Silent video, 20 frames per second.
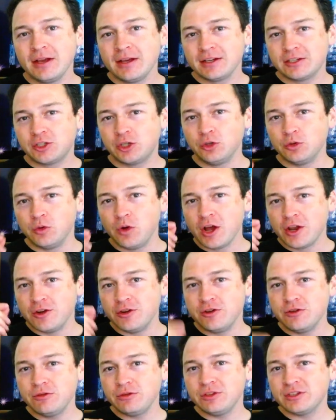to
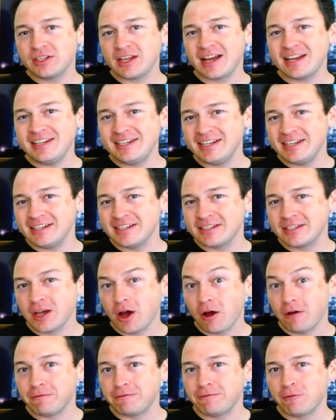Newton's ideas
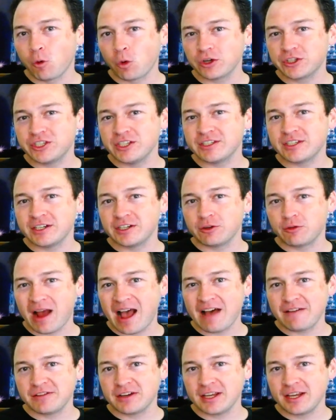of forces and
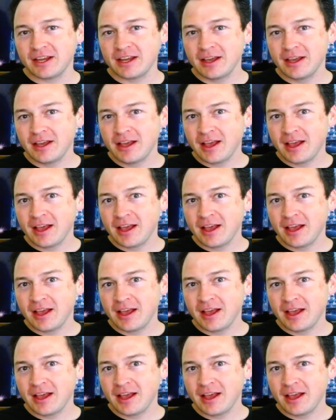gravity,